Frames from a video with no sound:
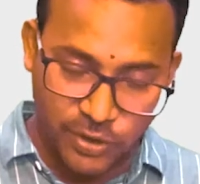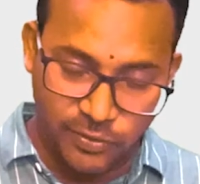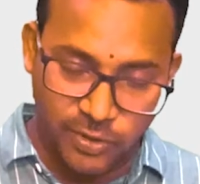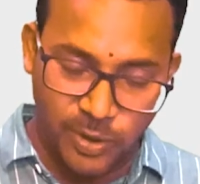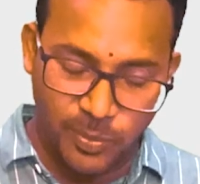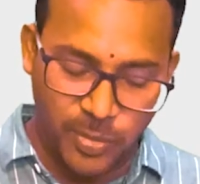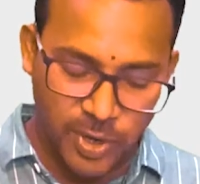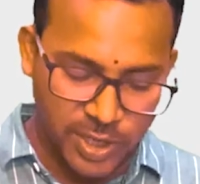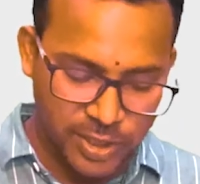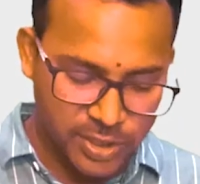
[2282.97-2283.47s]
of the
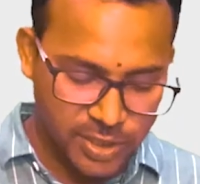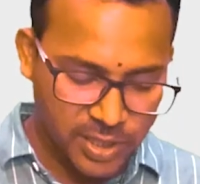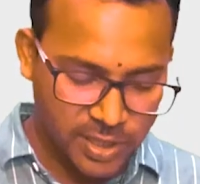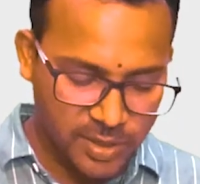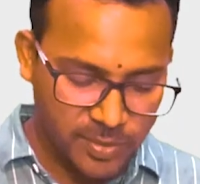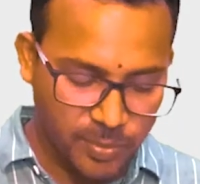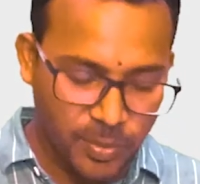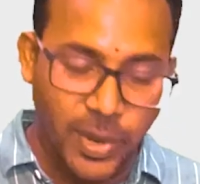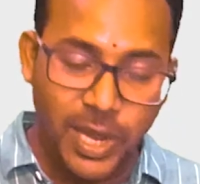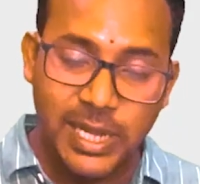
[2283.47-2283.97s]
patient,
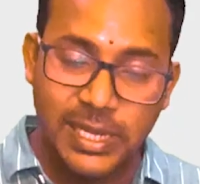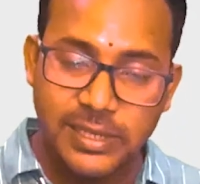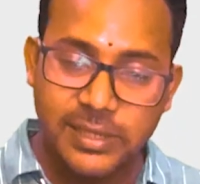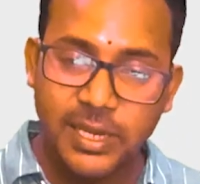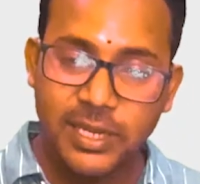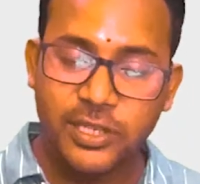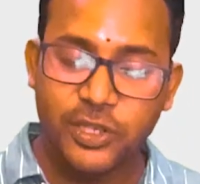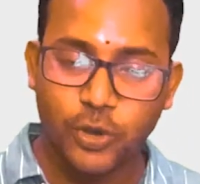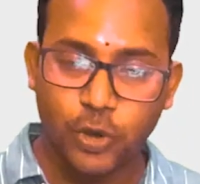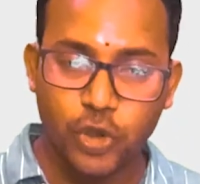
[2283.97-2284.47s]
male
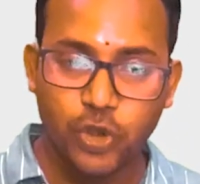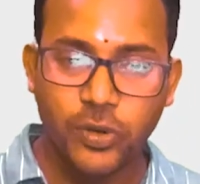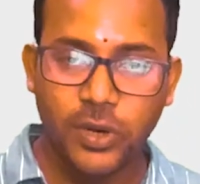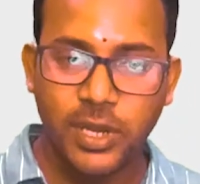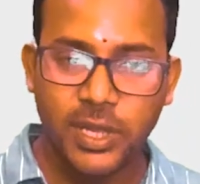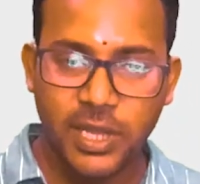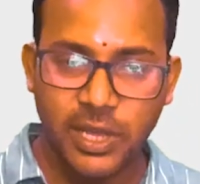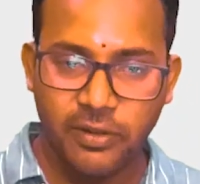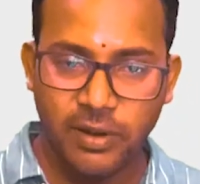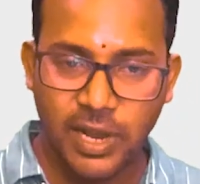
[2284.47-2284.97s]
sex, usually
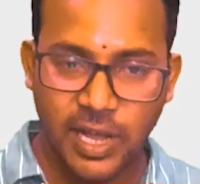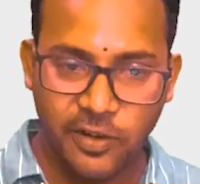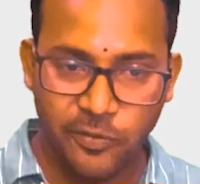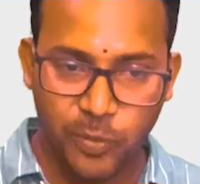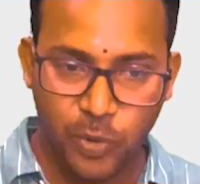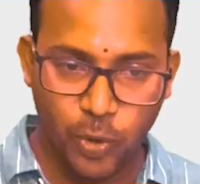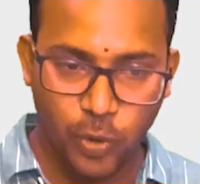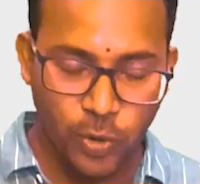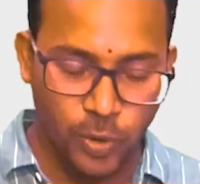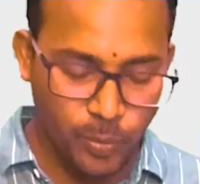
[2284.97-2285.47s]
they will have
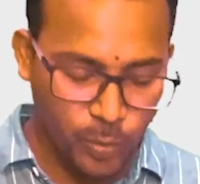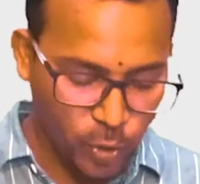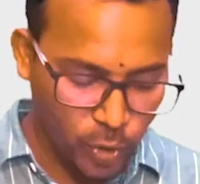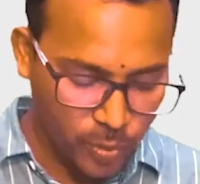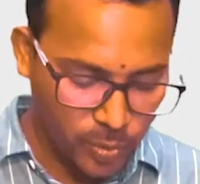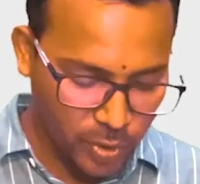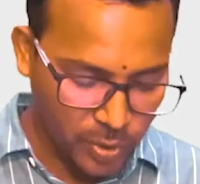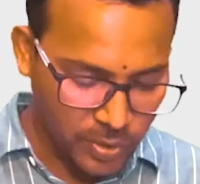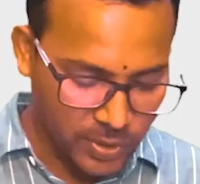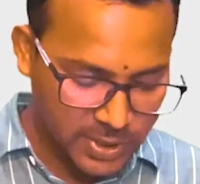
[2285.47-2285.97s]
poor
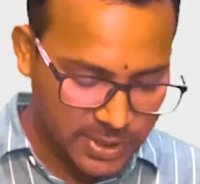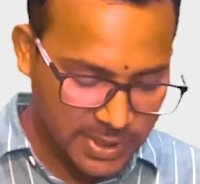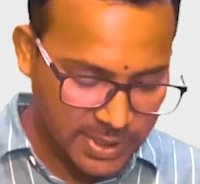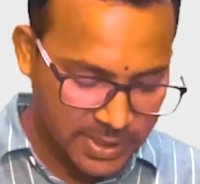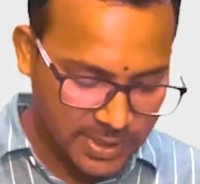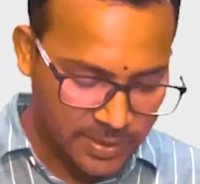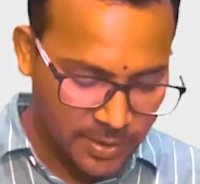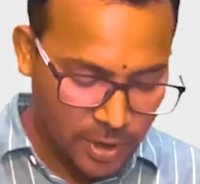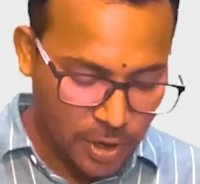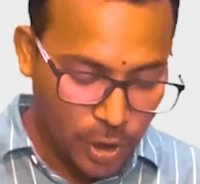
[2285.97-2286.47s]

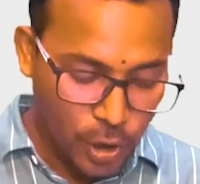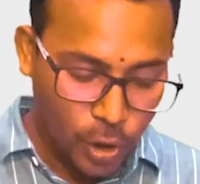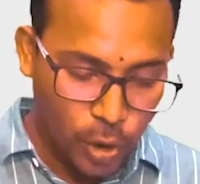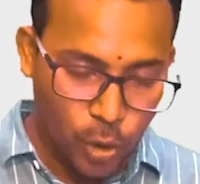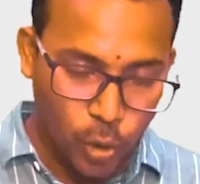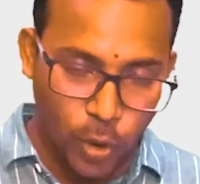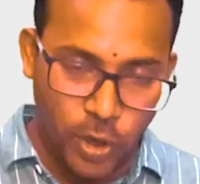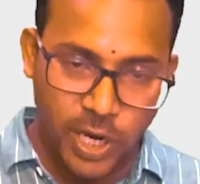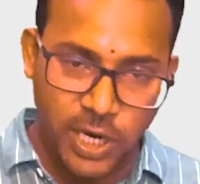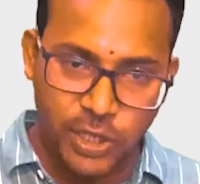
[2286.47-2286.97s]
prognosis.
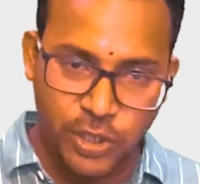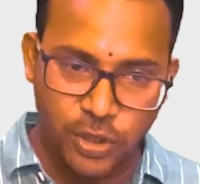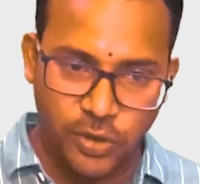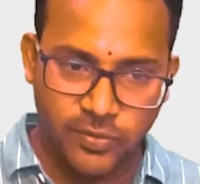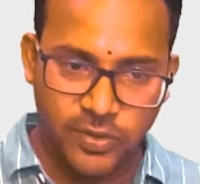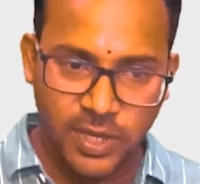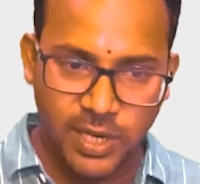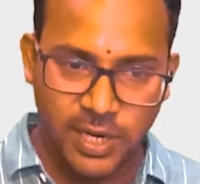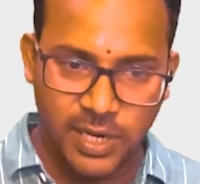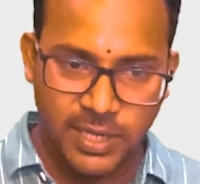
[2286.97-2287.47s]
Location of
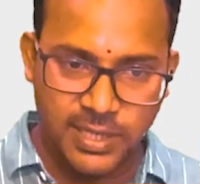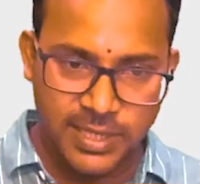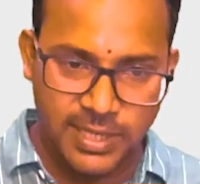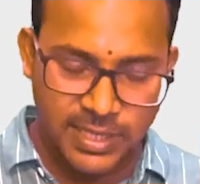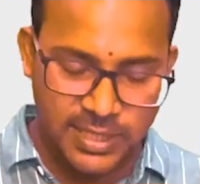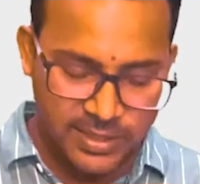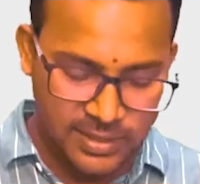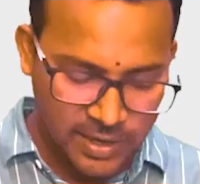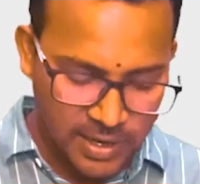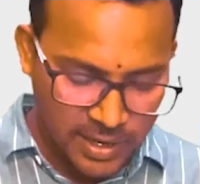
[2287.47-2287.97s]
the
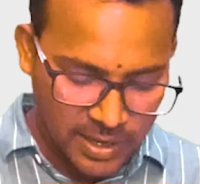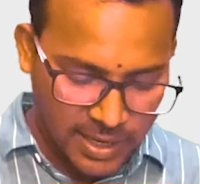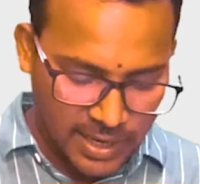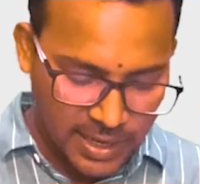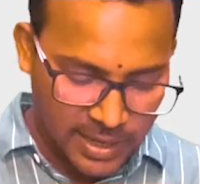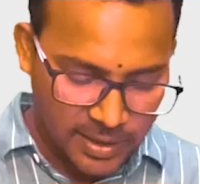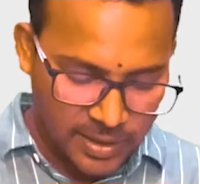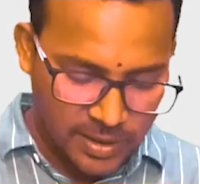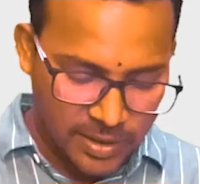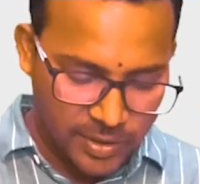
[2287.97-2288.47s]
disease,
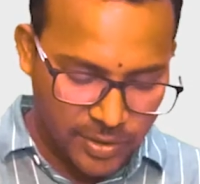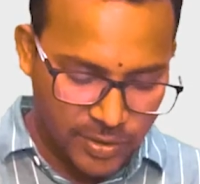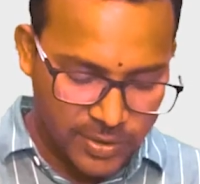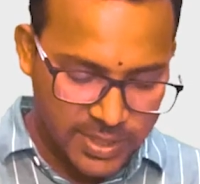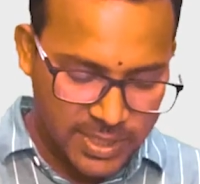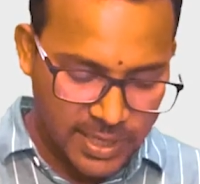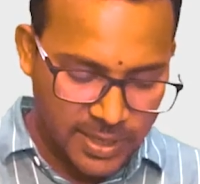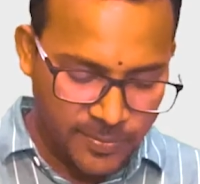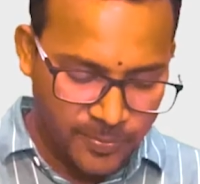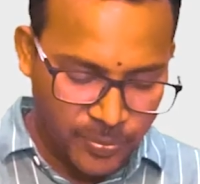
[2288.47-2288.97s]
you
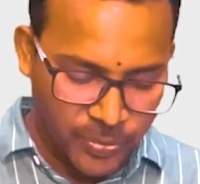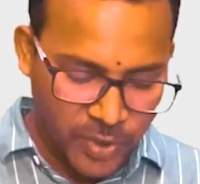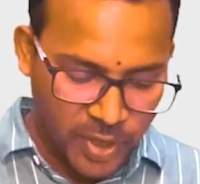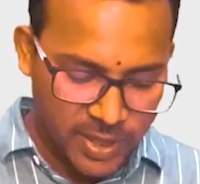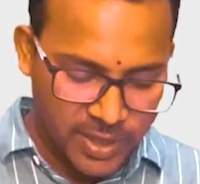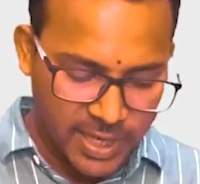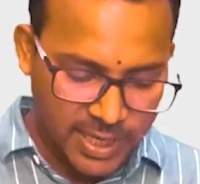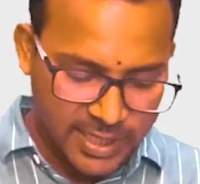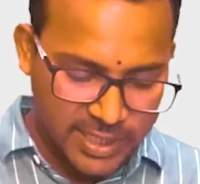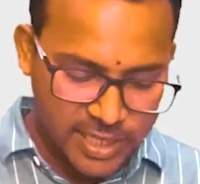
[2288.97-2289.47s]
see
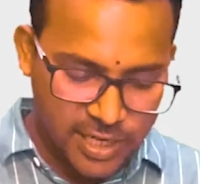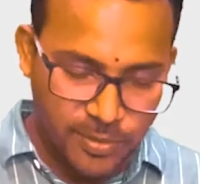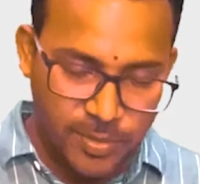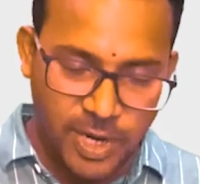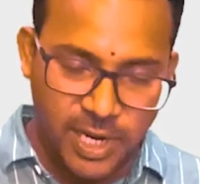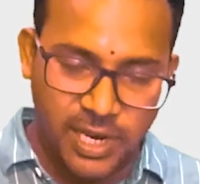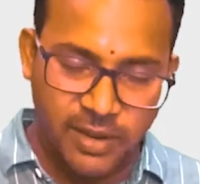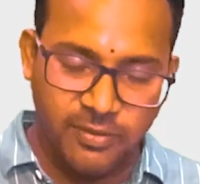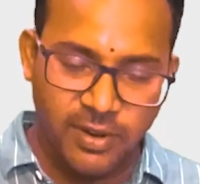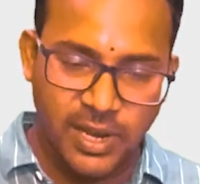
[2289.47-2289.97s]
the
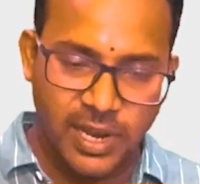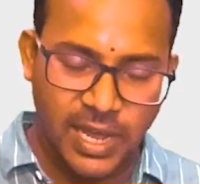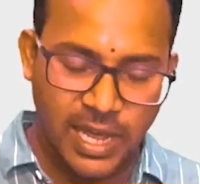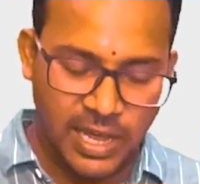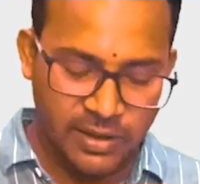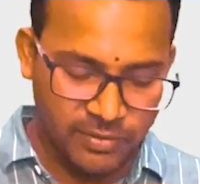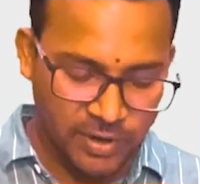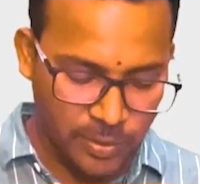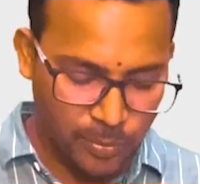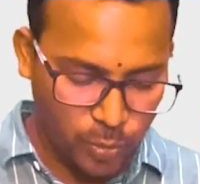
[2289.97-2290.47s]
extremity will
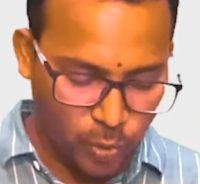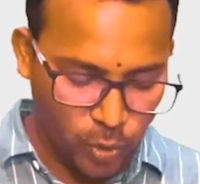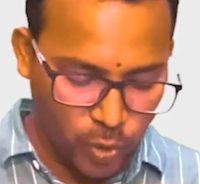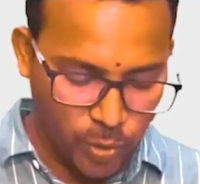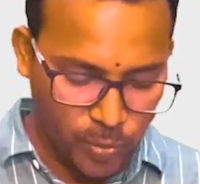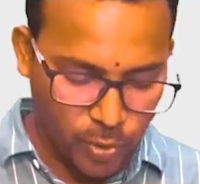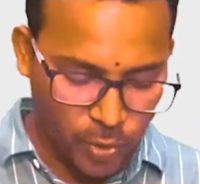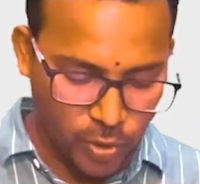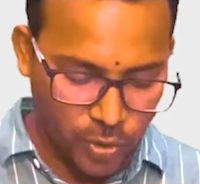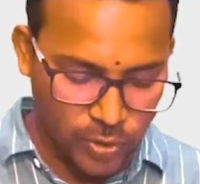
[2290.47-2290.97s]
have a poor
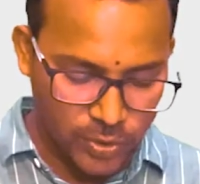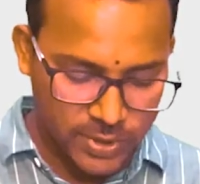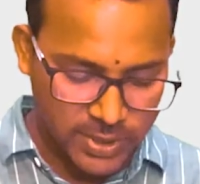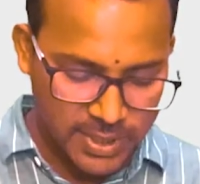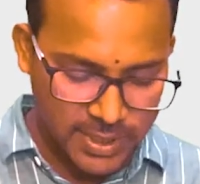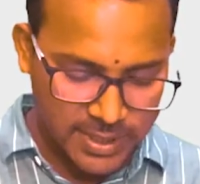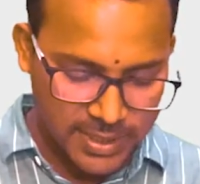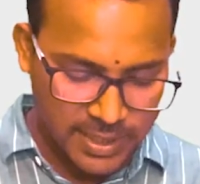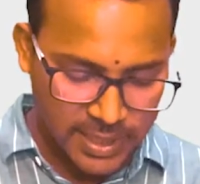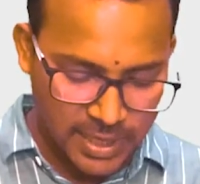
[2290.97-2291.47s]

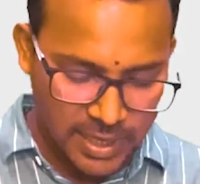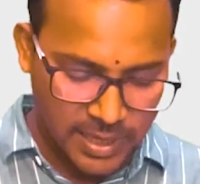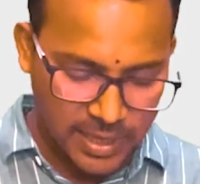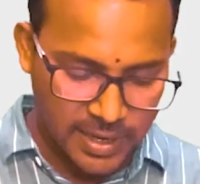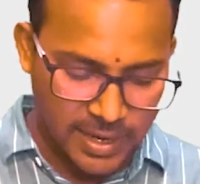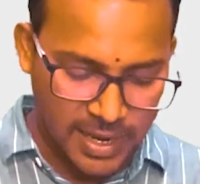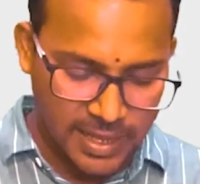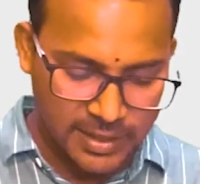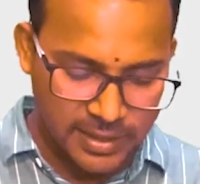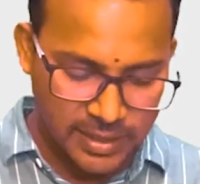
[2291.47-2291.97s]
prognosis
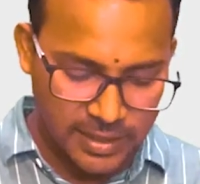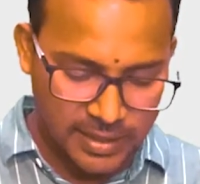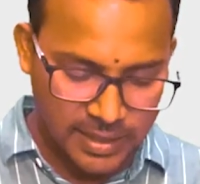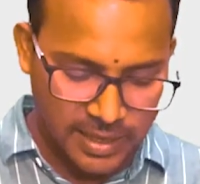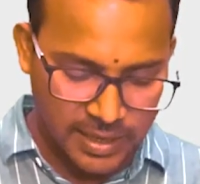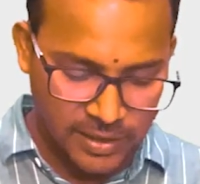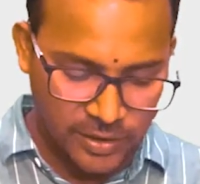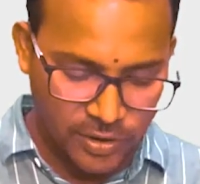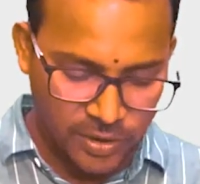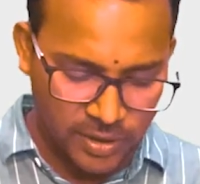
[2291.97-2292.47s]
rather
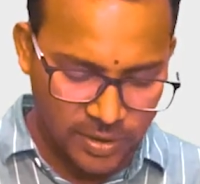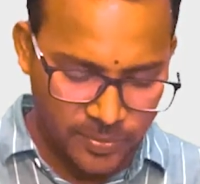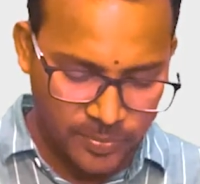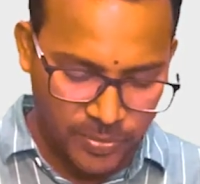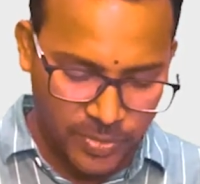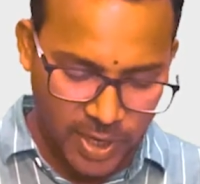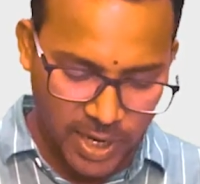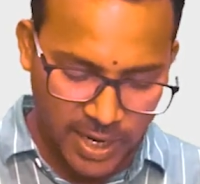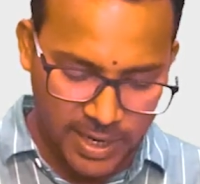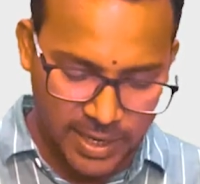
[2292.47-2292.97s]
than your
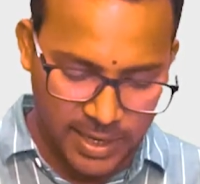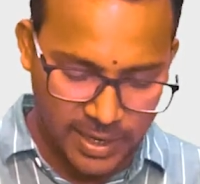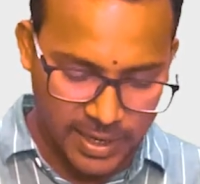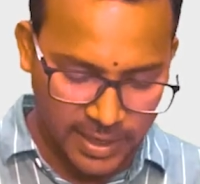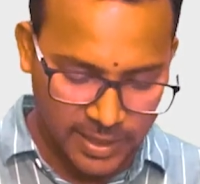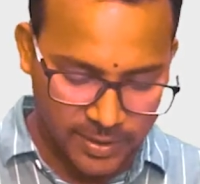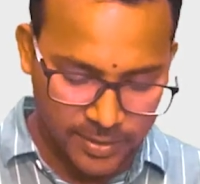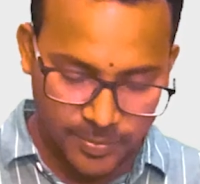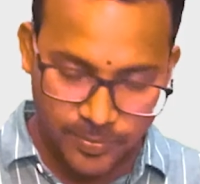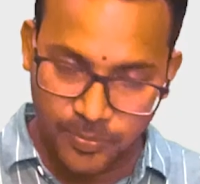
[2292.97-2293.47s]
head and neck.